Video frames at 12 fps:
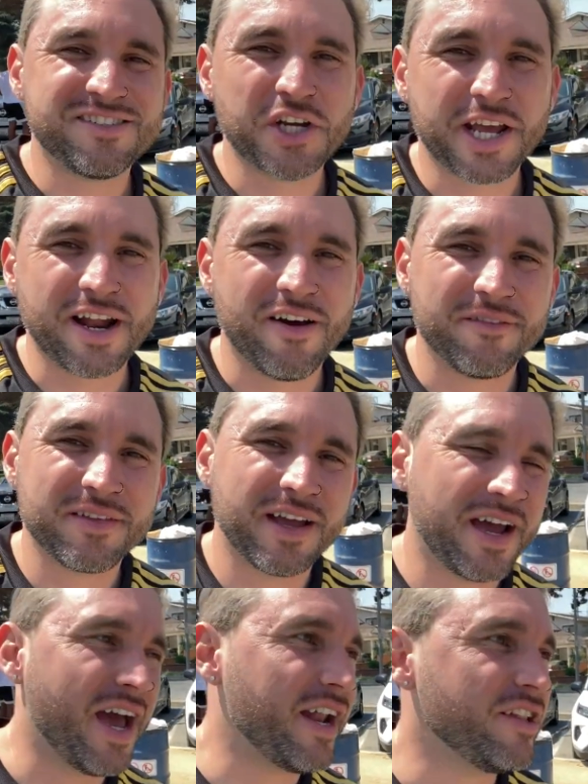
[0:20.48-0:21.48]
Check it out.
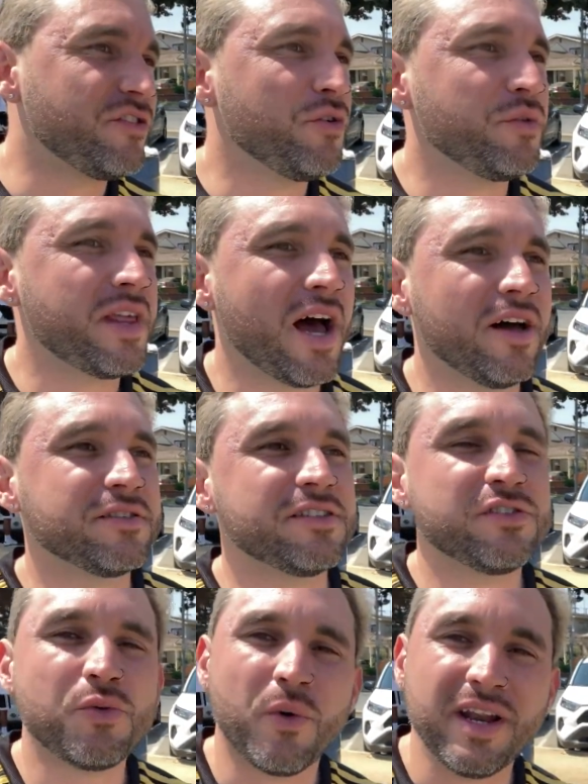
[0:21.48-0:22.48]
Got a
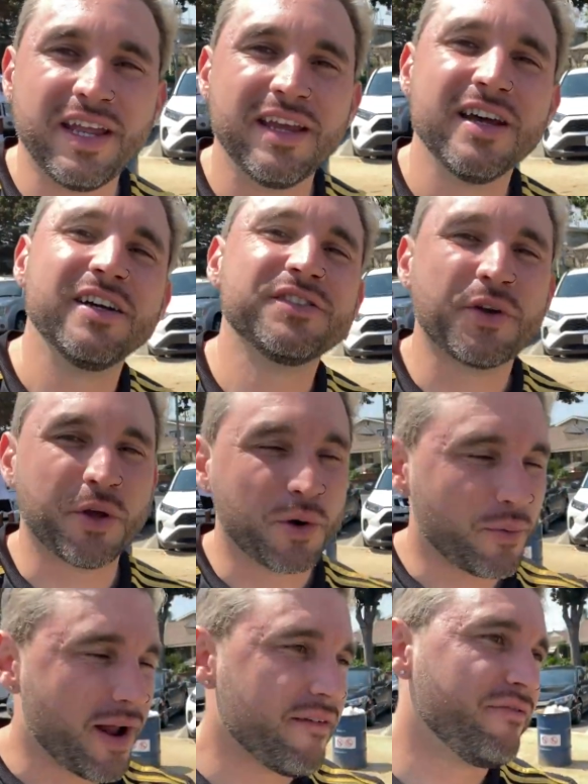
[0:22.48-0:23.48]
2020
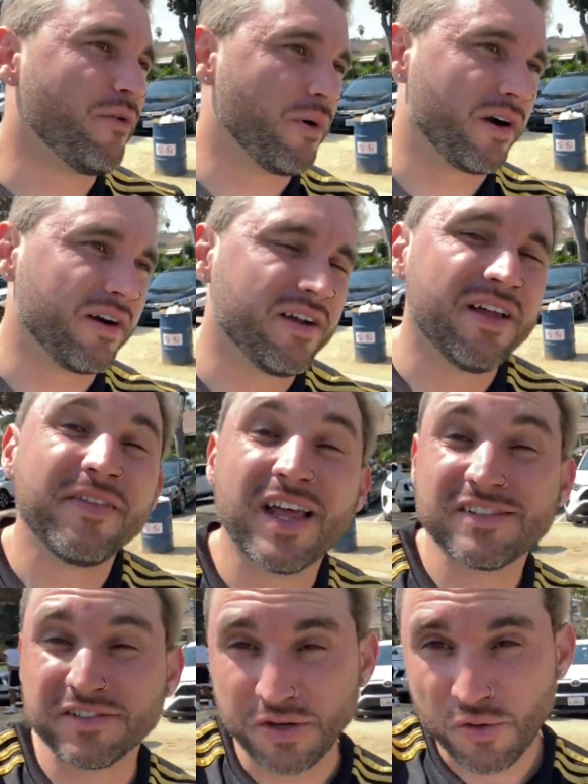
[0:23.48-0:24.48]
Toyota RAV4.
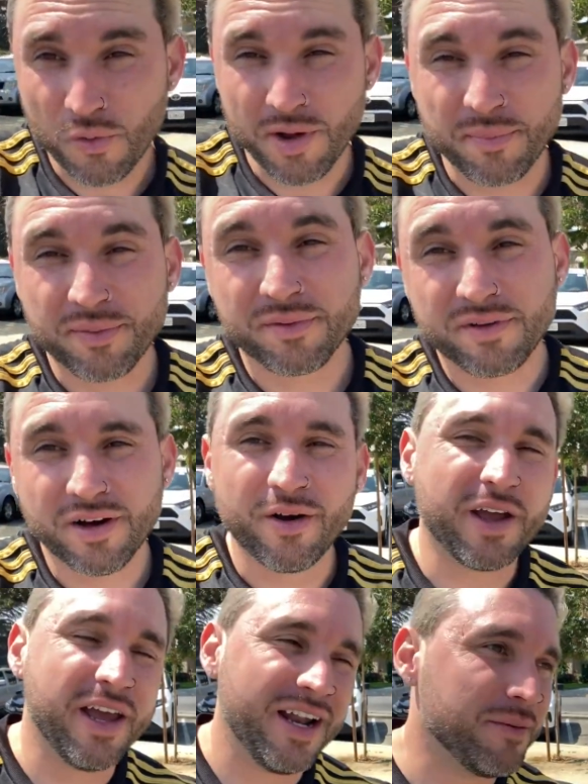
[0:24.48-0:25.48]
That's the new whip.
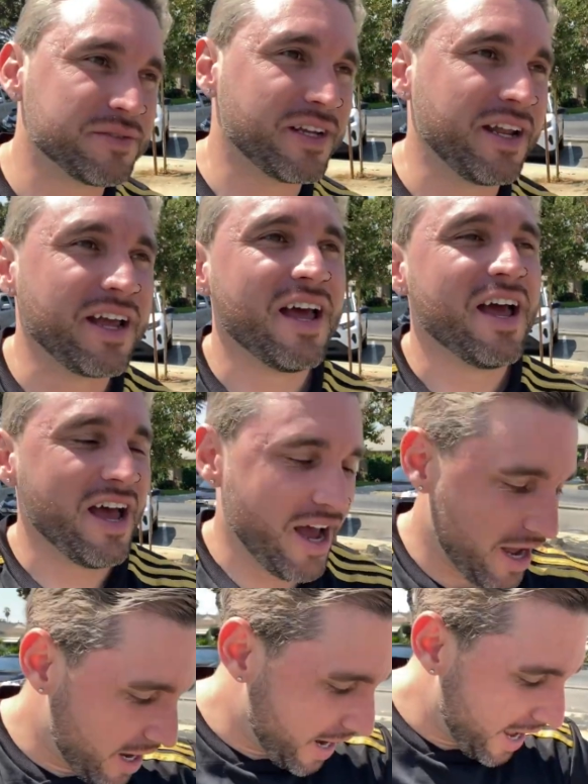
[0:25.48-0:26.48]
Okay, no, I'm just kidding.
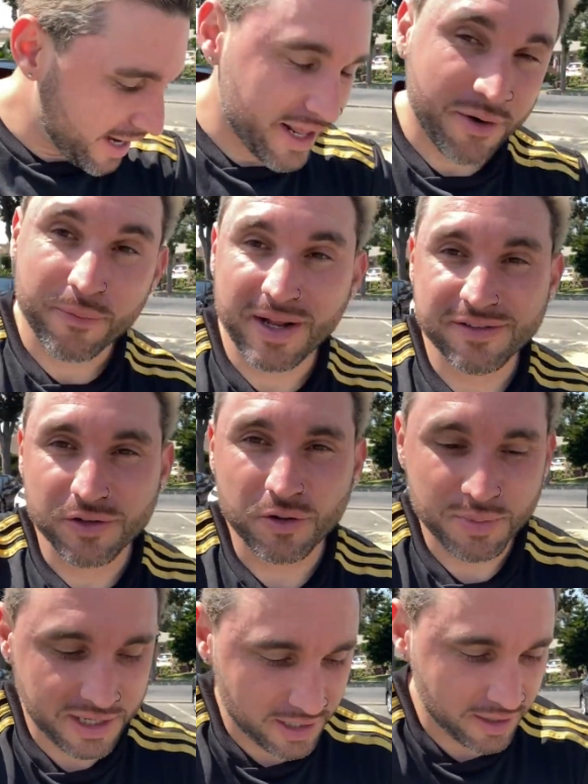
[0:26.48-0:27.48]
Uh, I had to get a rental
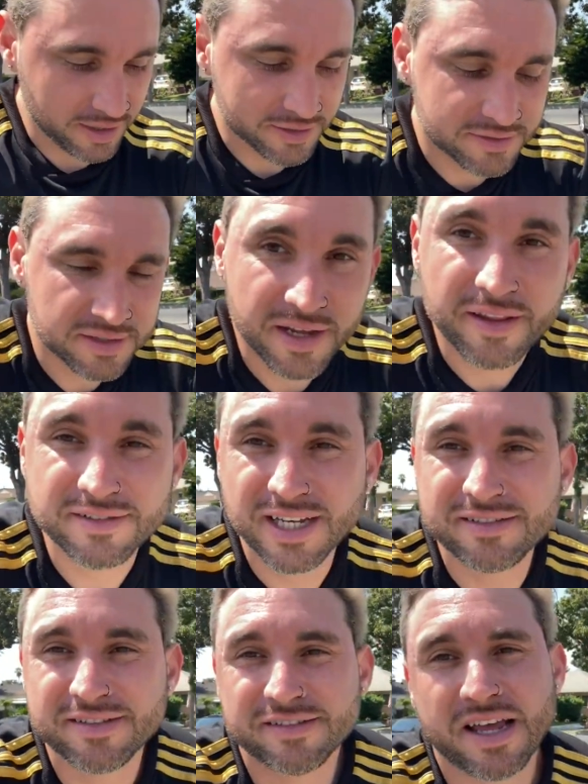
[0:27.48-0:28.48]
because the
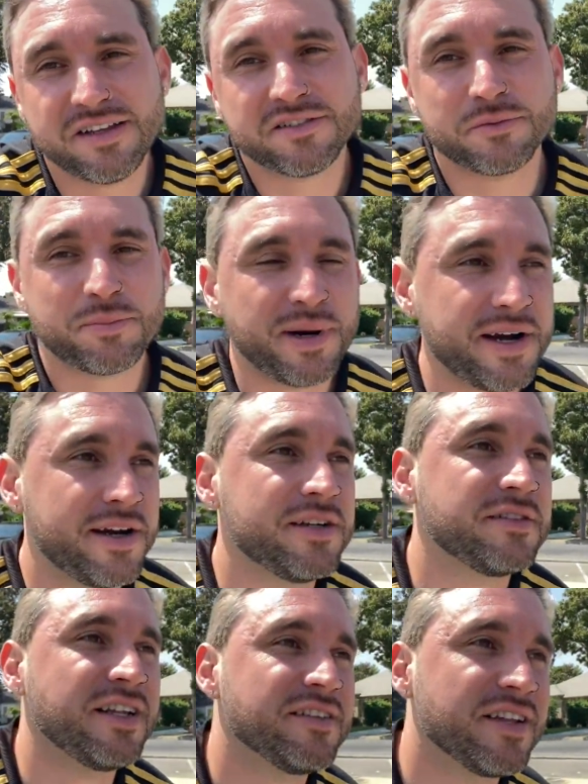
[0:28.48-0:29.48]
Tesla's getting some
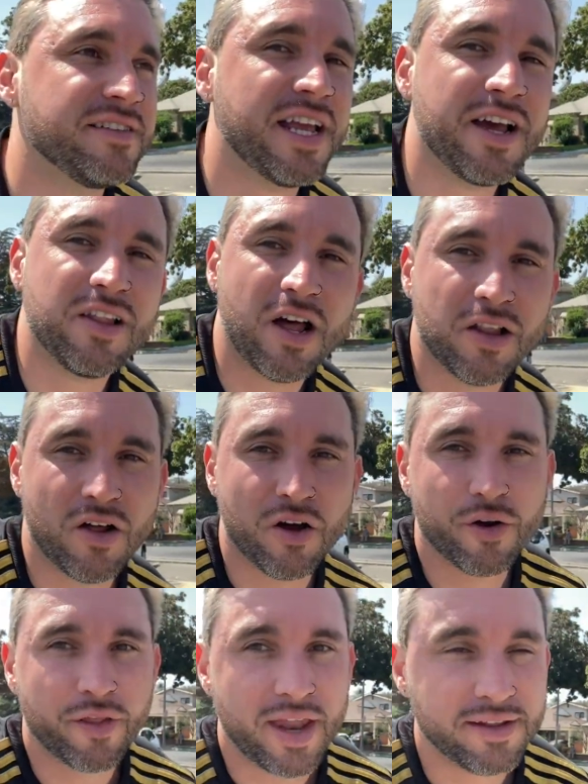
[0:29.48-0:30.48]
repairs and it's gonna take a lot
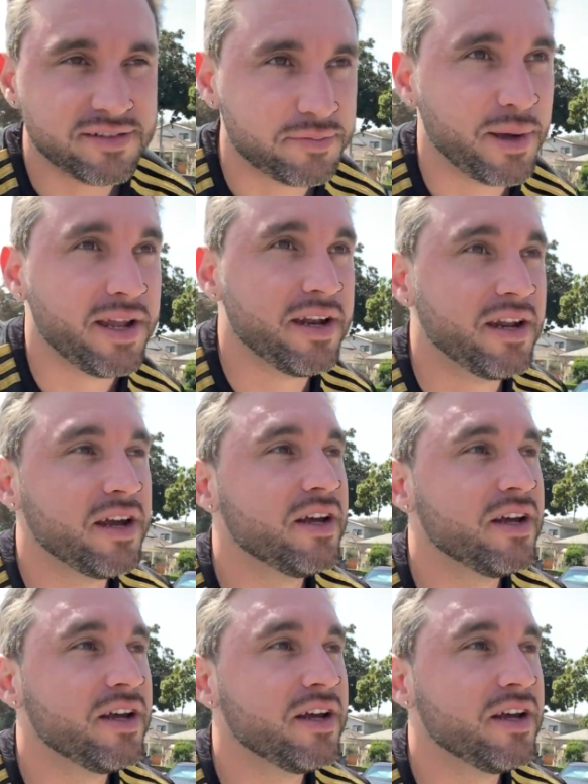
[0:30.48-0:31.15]
longer than anticipated.